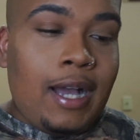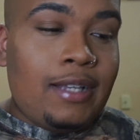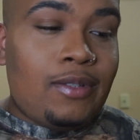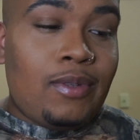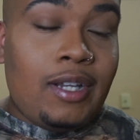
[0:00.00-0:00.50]
I
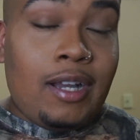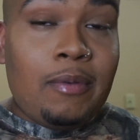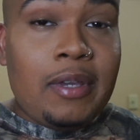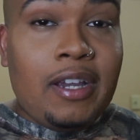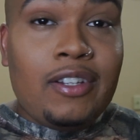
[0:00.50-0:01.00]
just wanted to come
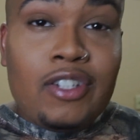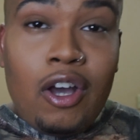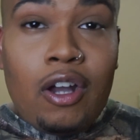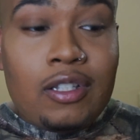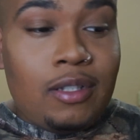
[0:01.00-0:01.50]
on here and
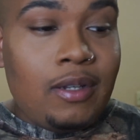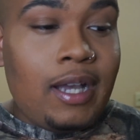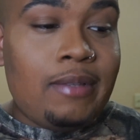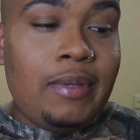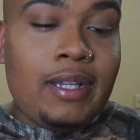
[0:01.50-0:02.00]
talk to you
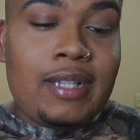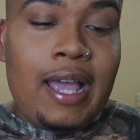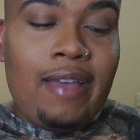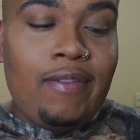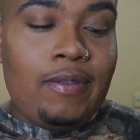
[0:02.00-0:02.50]
guys because I
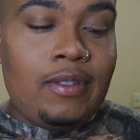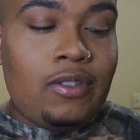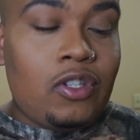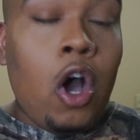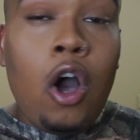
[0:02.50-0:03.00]
haven't
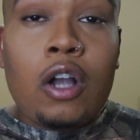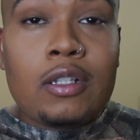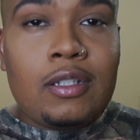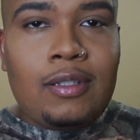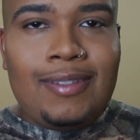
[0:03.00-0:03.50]

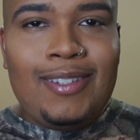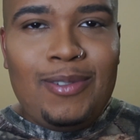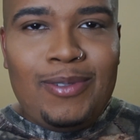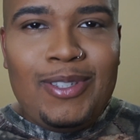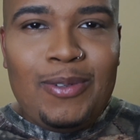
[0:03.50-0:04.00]
talked to
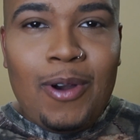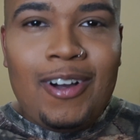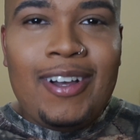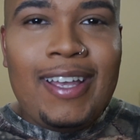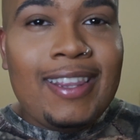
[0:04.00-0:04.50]
you
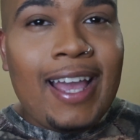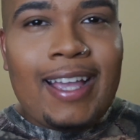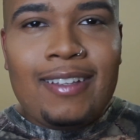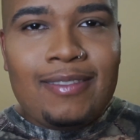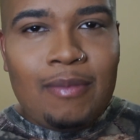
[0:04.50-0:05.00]
all in like
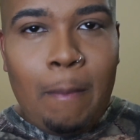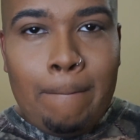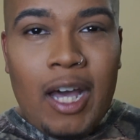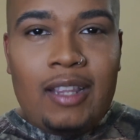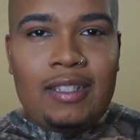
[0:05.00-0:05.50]

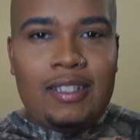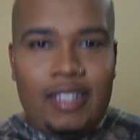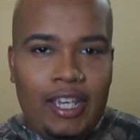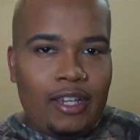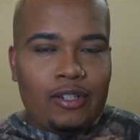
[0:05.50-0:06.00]
months,
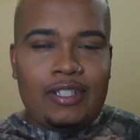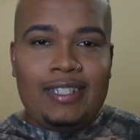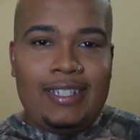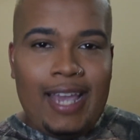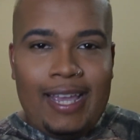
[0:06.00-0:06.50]
years,
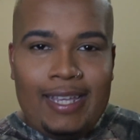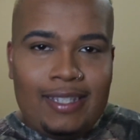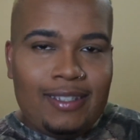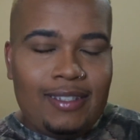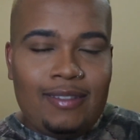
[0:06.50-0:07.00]
days,